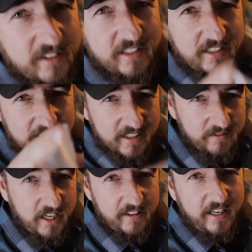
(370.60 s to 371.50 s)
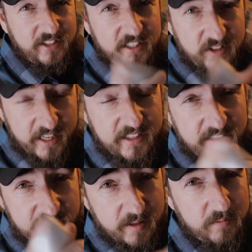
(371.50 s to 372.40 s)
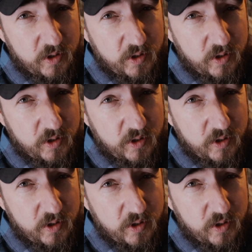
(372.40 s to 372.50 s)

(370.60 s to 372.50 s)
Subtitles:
I was gonna save. That's a tip.